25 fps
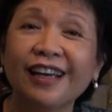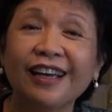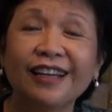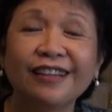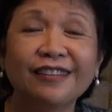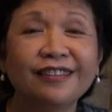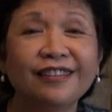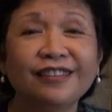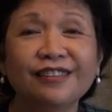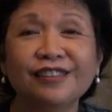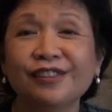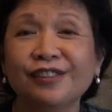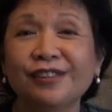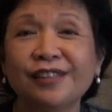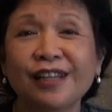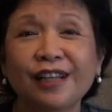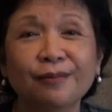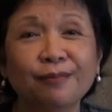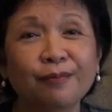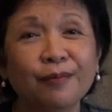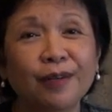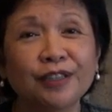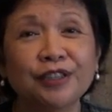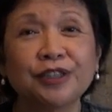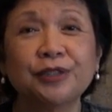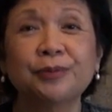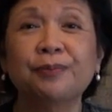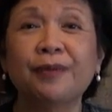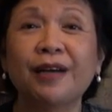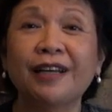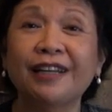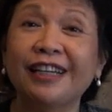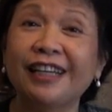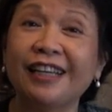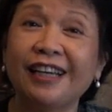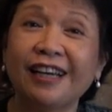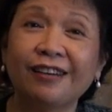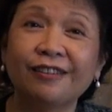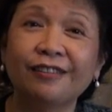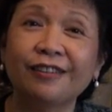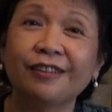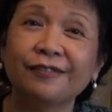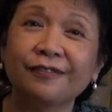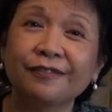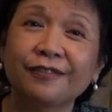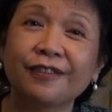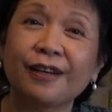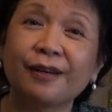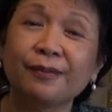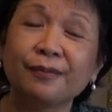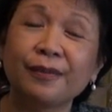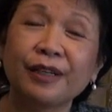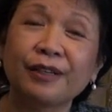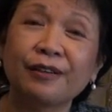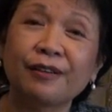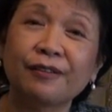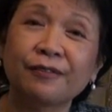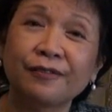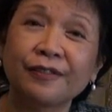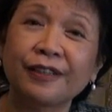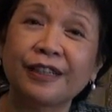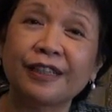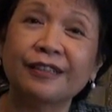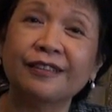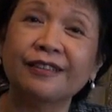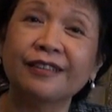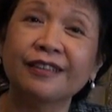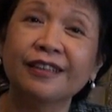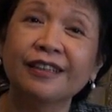and there's not much money out of coming of it.